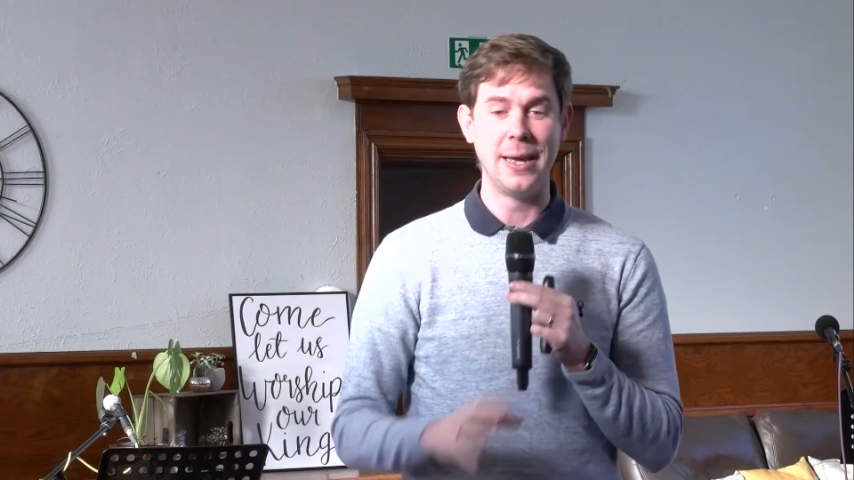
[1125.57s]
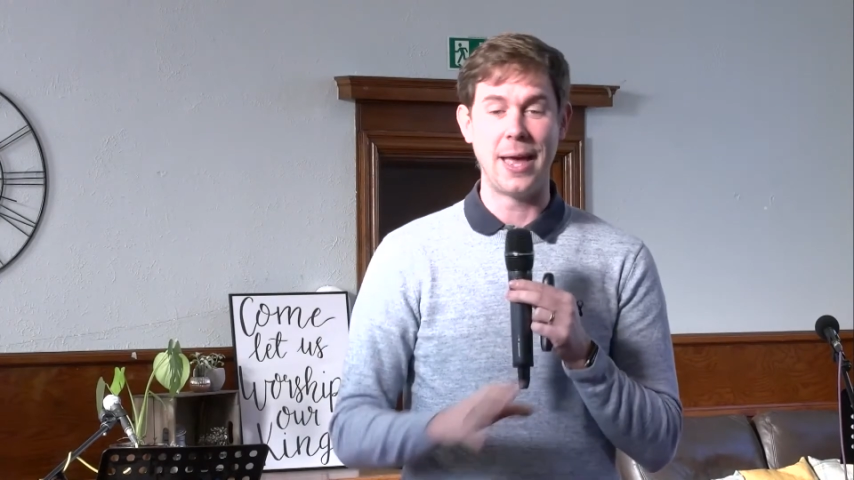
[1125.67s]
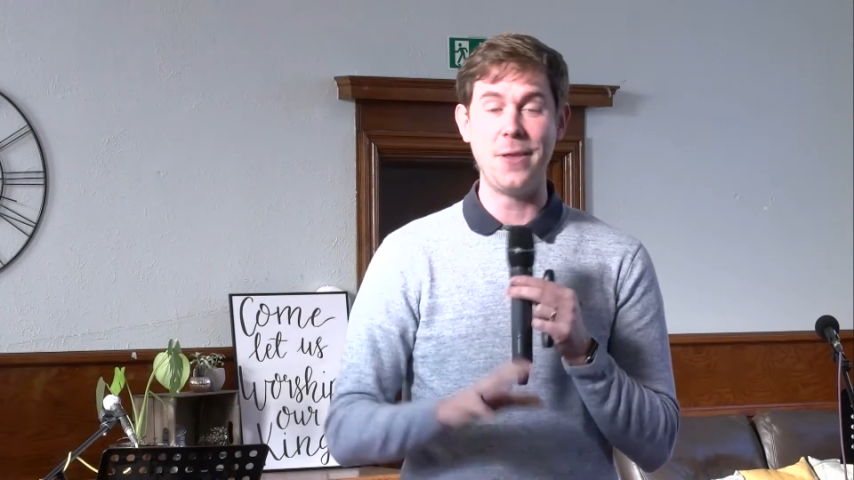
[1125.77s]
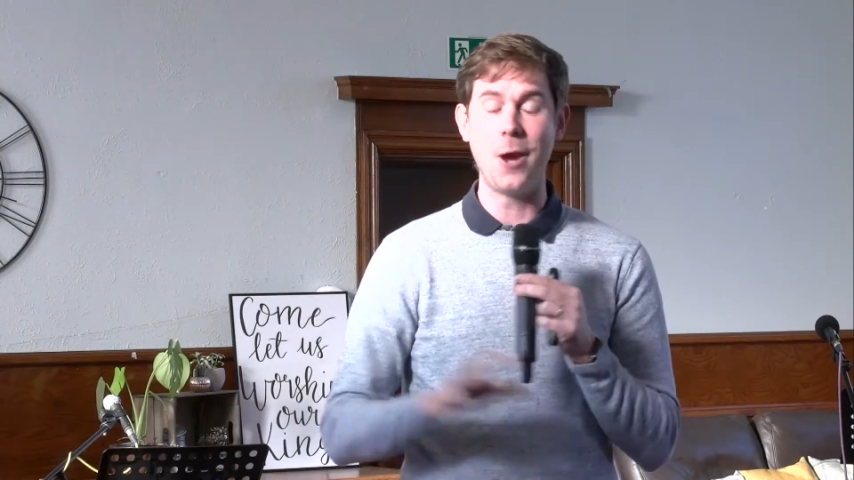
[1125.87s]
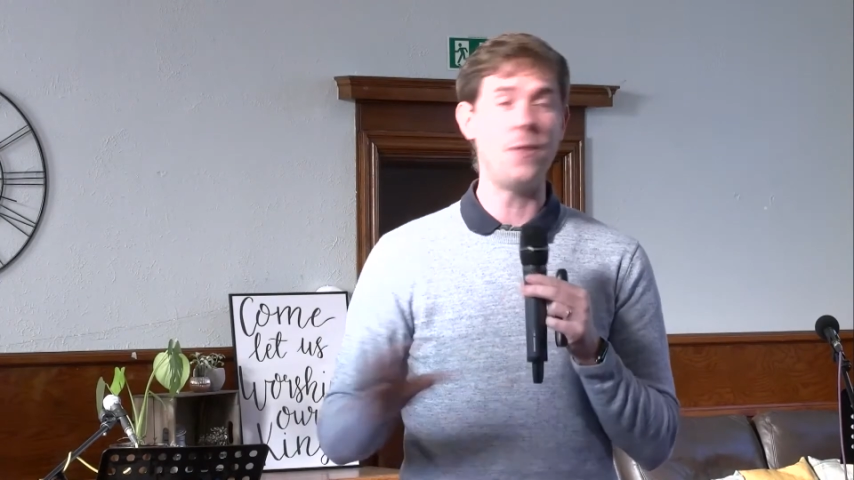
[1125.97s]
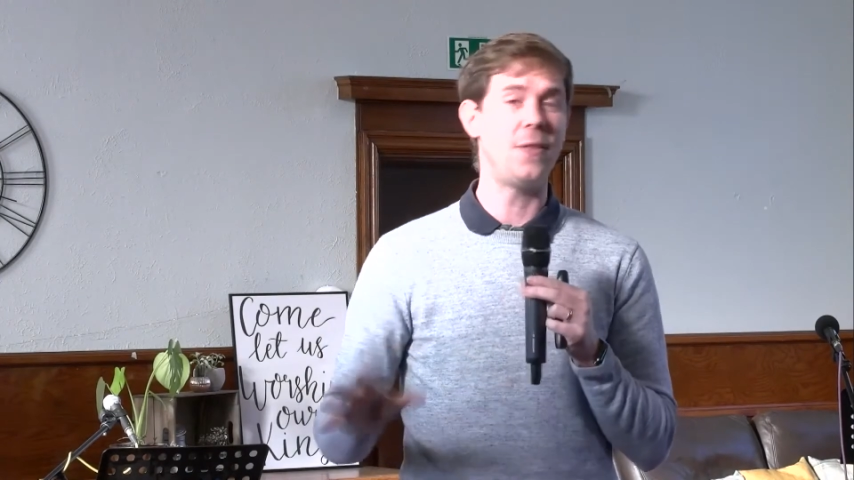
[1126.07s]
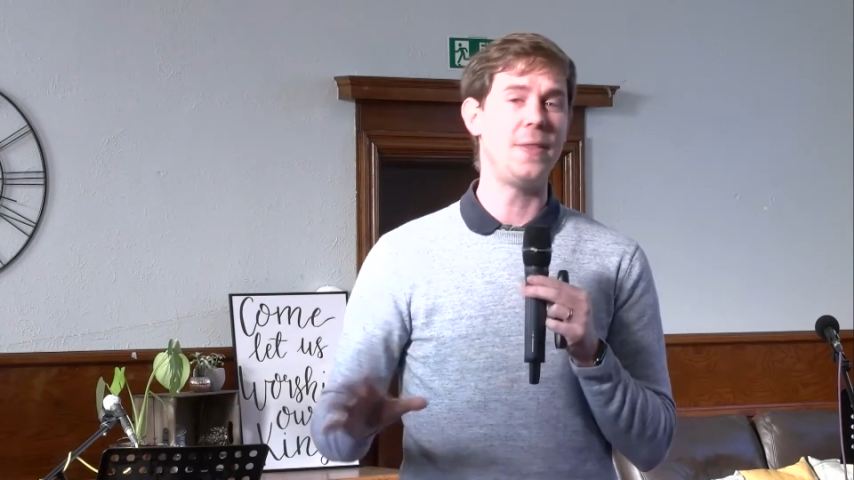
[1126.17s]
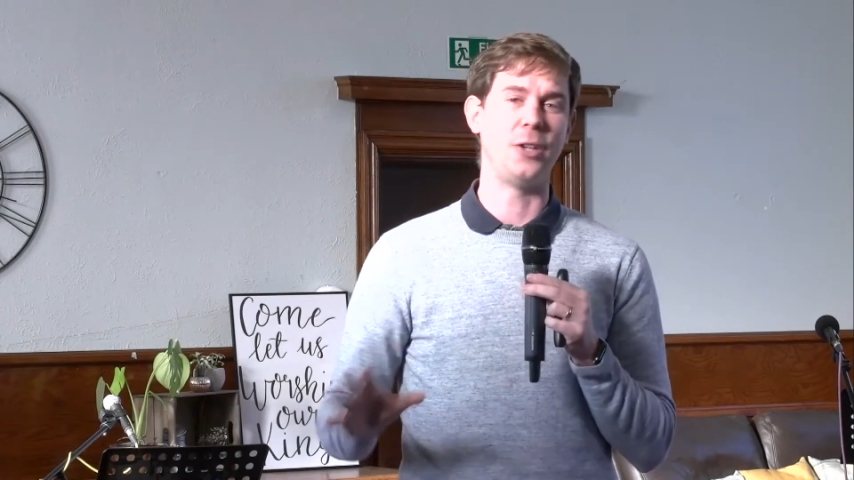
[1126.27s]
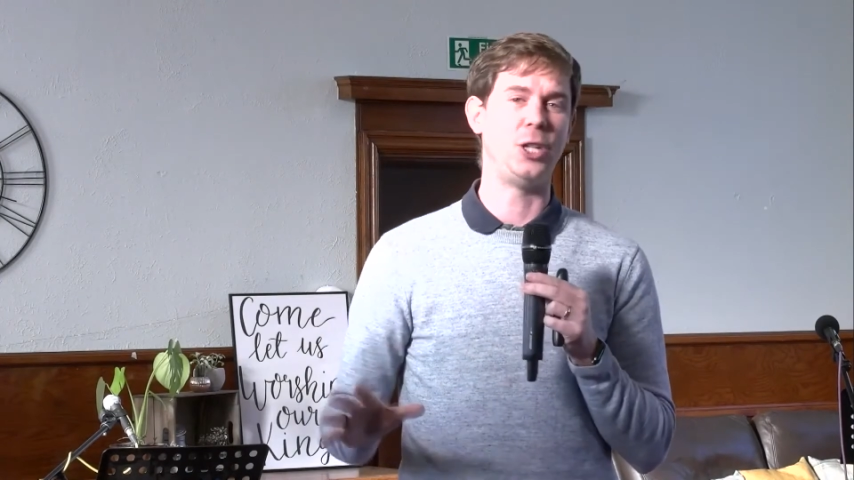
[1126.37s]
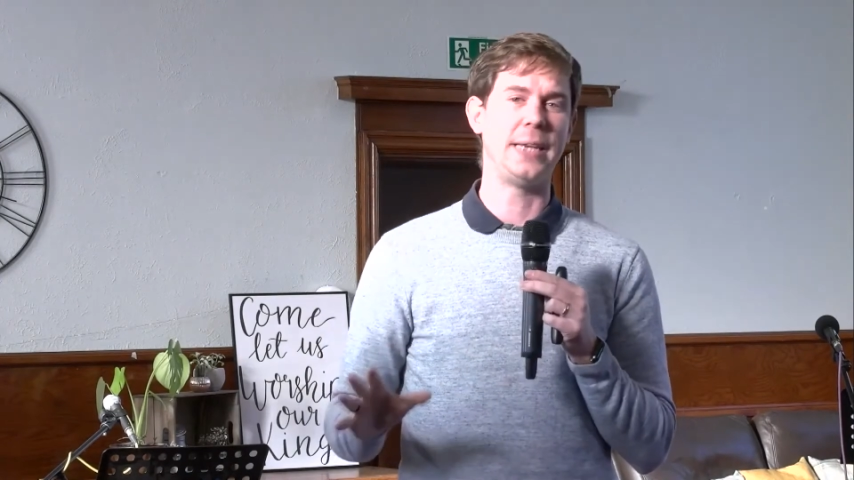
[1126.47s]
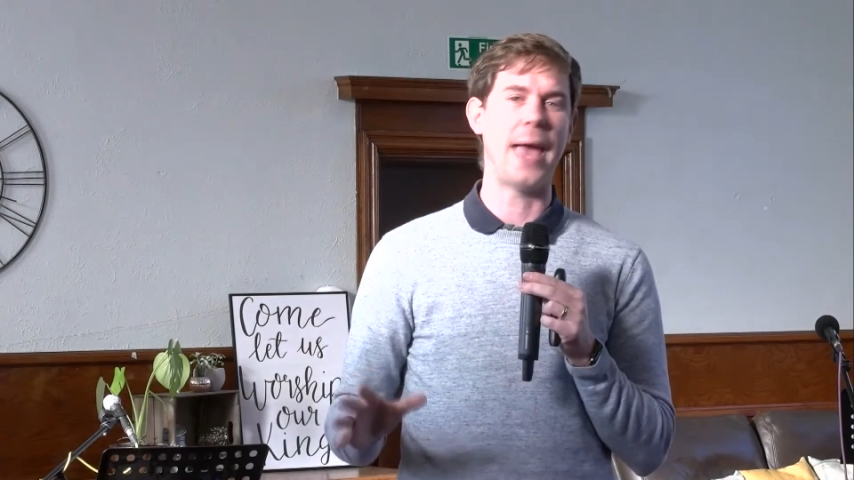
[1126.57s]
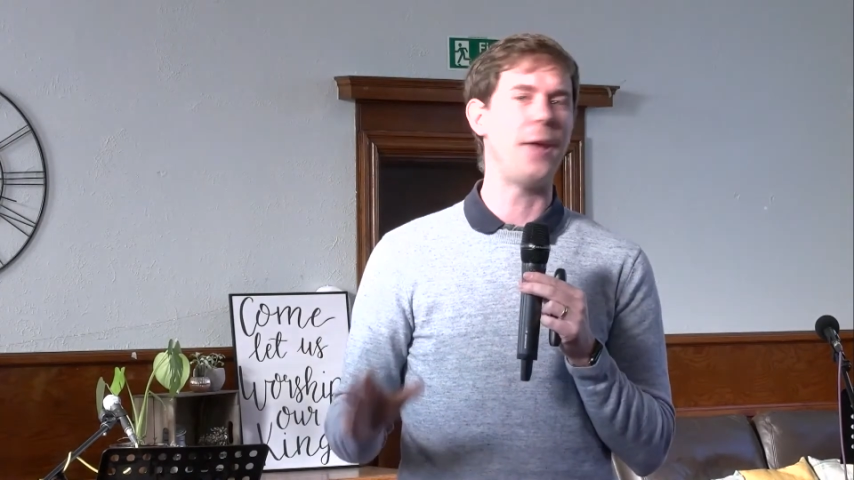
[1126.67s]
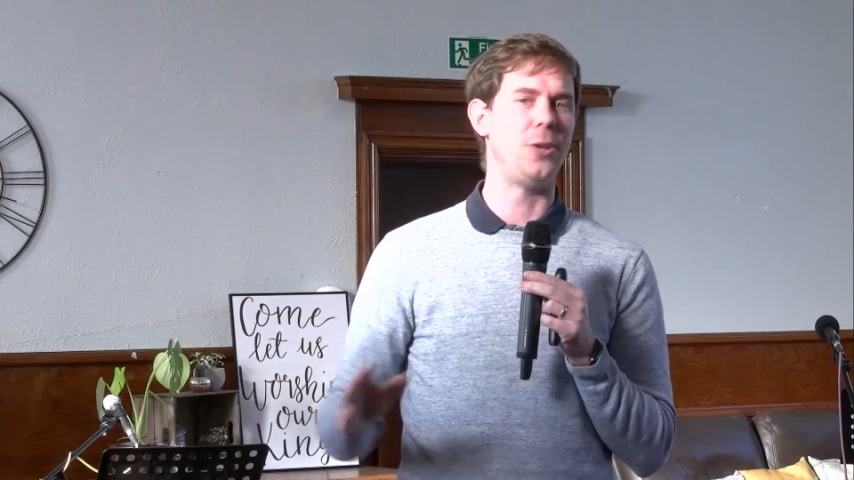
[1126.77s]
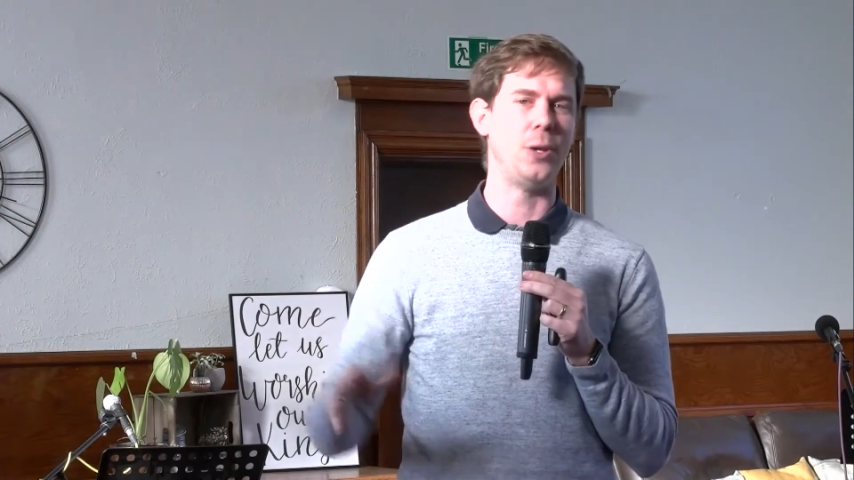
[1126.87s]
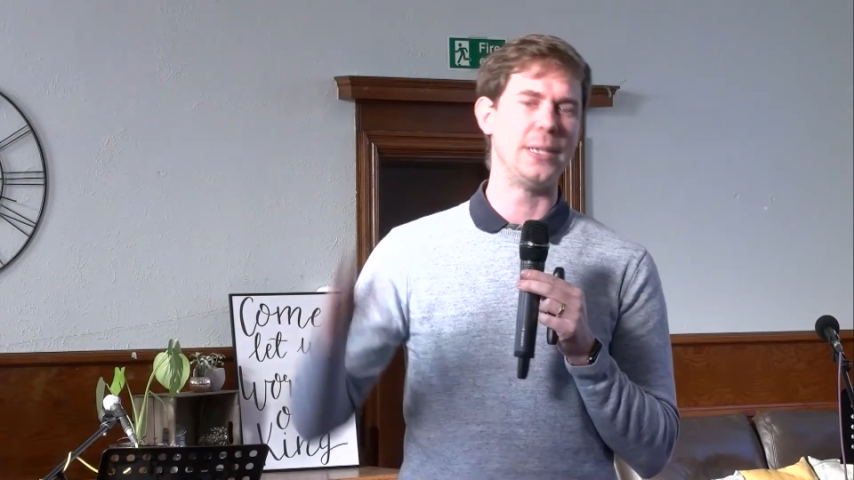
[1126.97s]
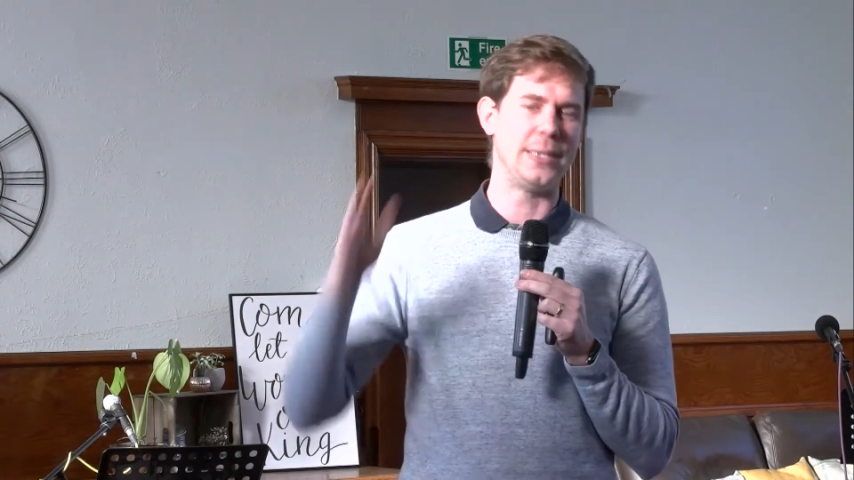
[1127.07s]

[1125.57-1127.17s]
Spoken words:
and the only thing that she can do is